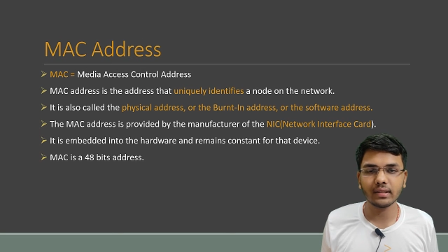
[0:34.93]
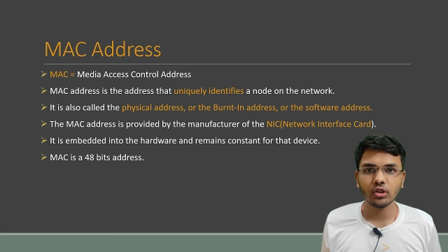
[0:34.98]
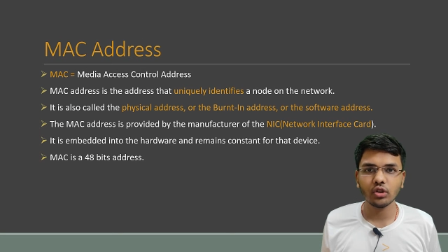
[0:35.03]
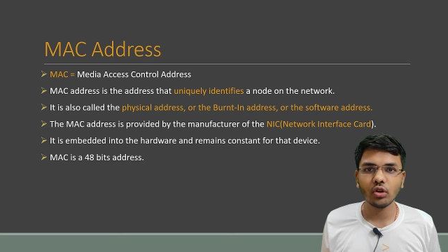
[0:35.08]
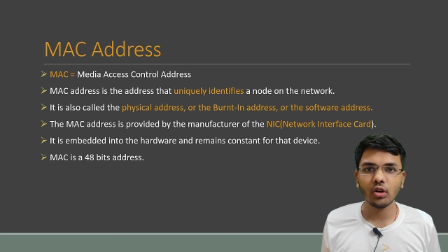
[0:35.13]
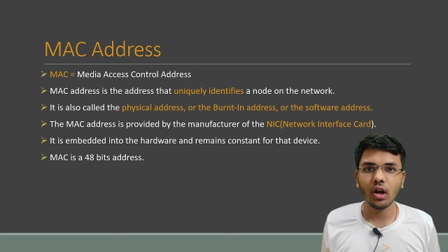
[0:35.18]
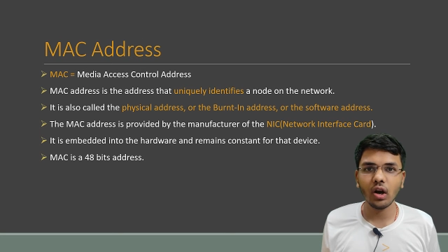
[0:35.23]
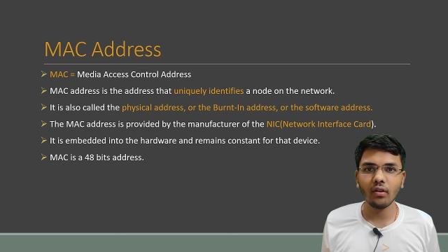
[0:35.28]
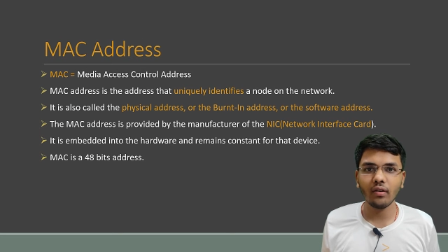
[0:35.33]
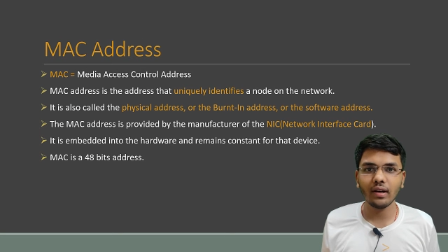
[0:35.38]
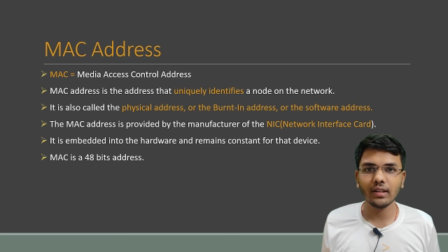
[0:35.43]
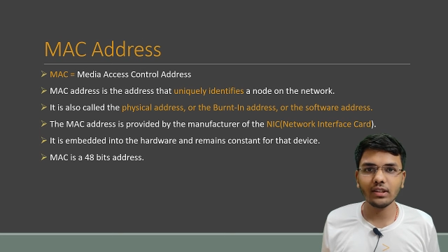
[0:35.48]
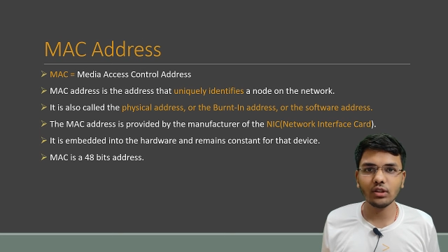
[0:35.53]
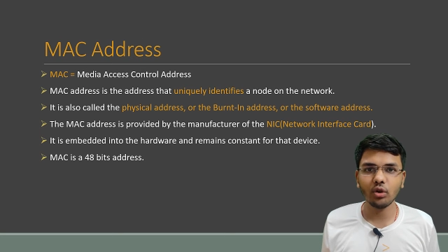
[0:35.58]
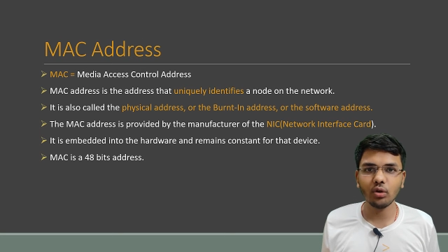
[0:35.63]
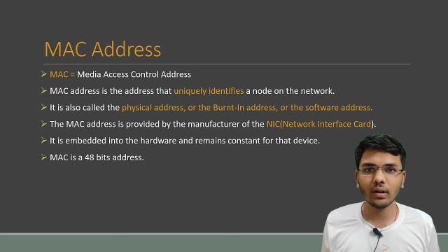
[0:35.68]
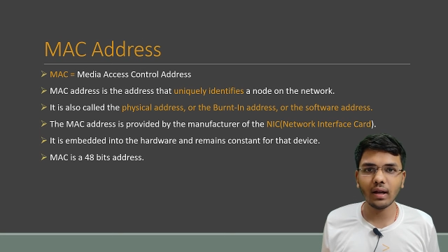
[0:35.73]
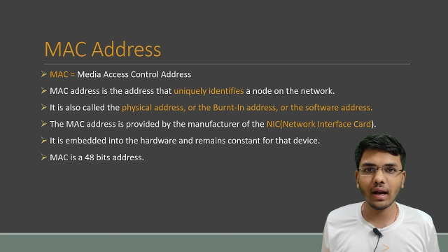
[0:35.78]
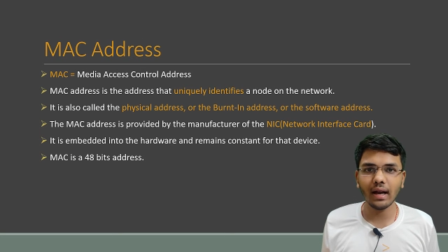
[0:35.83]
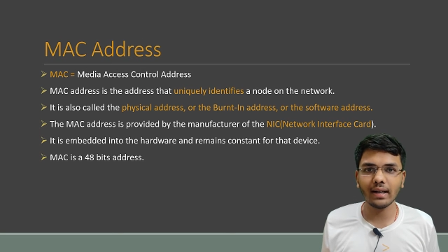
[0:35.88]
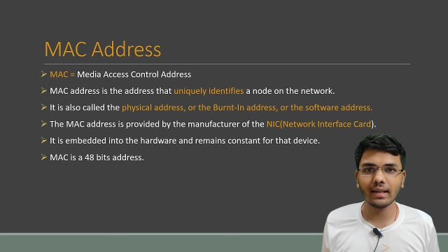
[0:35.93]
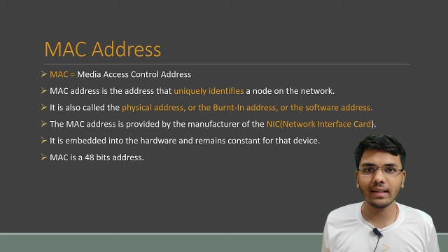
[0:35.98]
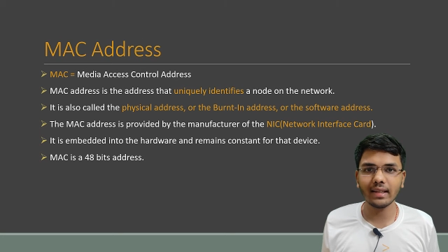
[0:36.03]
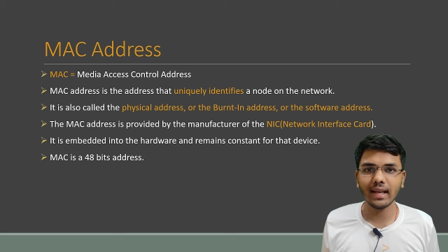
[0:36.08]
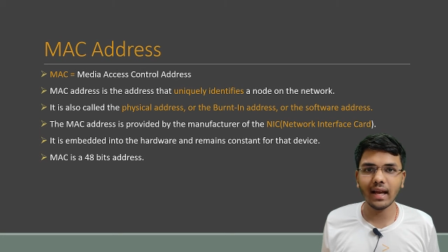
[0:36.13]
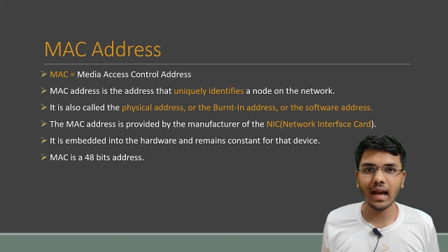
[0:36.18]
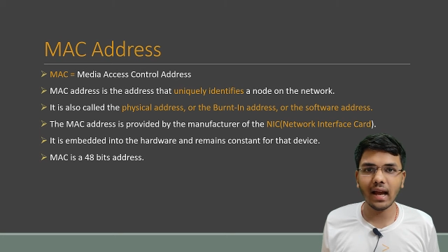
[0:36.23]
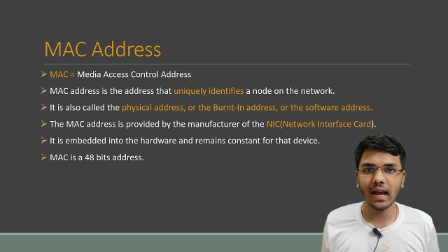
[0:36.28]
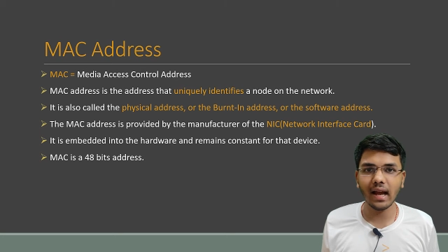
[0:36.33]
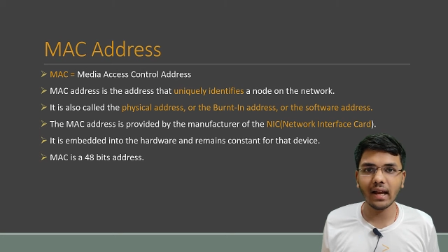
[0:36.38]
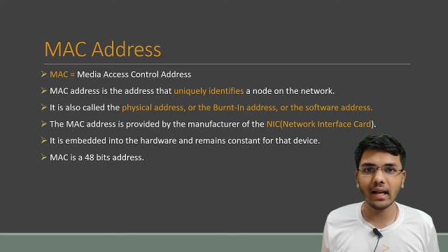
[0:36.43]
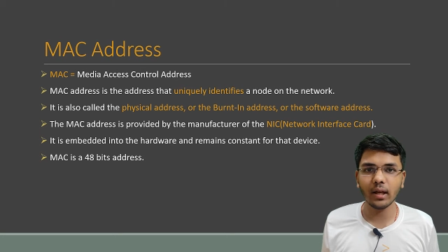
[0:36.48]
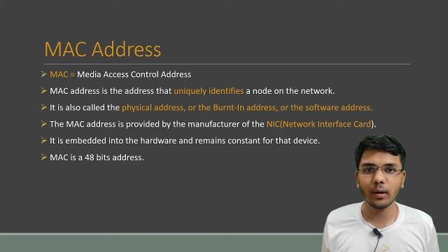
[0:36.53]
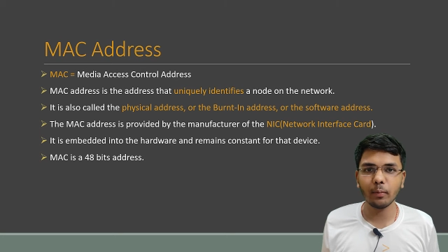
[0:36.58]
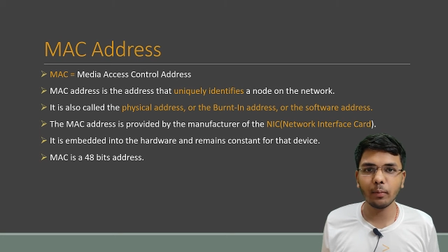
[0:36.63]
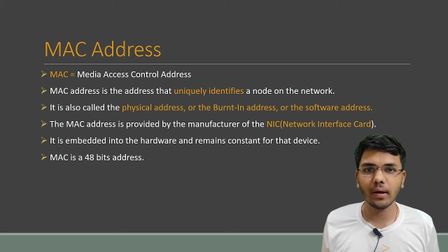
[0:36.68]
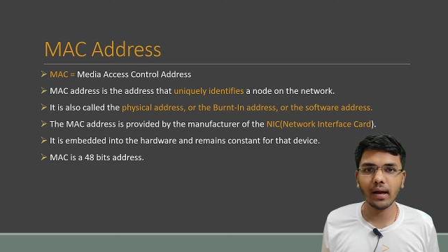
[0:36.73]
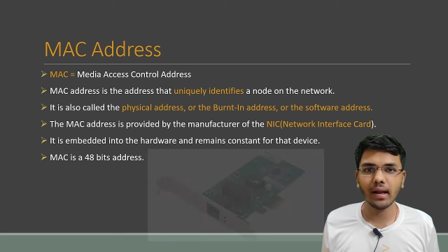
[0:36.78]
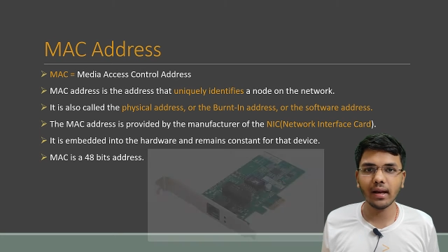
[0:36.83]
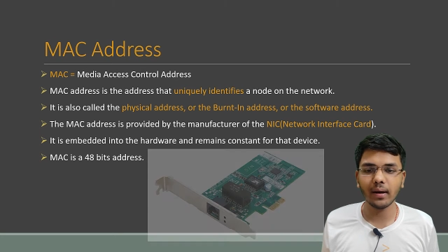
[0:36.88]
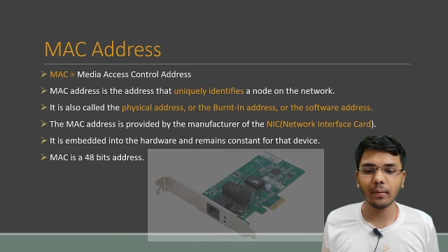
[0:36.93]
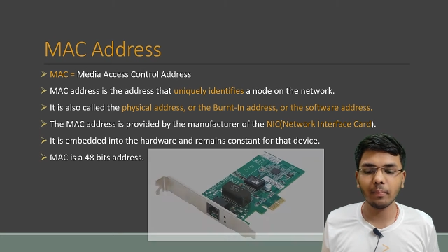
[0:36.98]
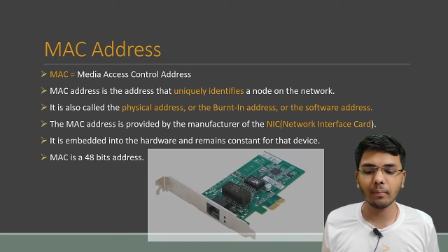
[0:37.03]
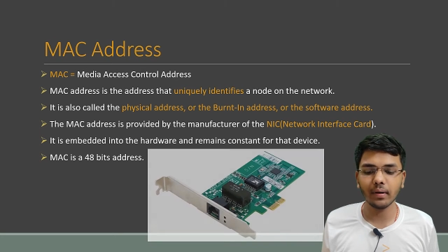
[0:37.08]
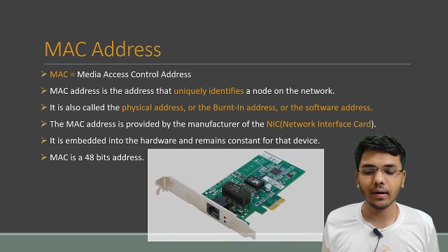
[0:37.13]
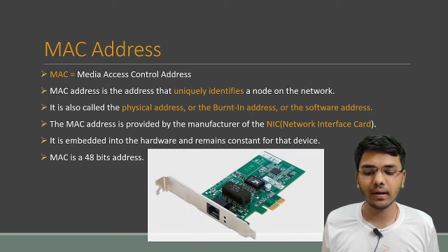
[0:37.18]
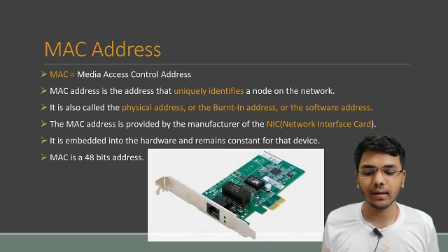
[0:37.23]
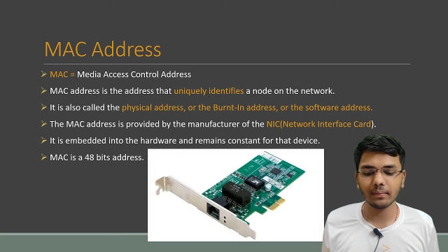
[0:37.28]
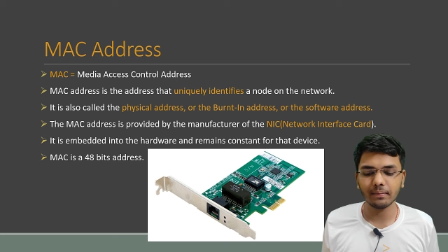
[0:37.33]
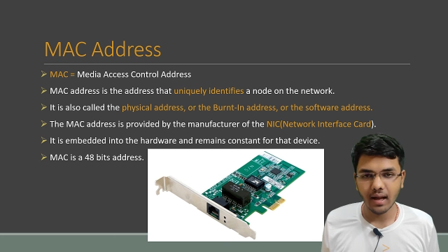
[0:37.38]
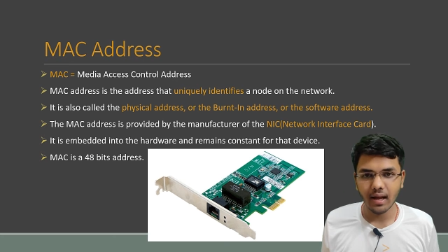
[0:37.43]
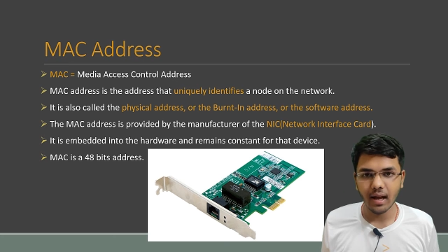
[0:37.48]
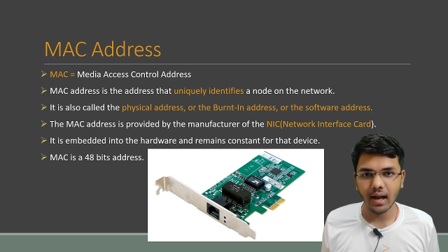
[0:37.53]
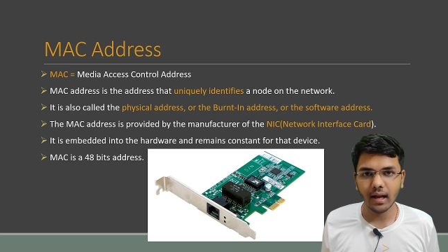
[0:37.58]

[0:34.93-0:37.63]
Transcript: So now let's look at the IMEI number.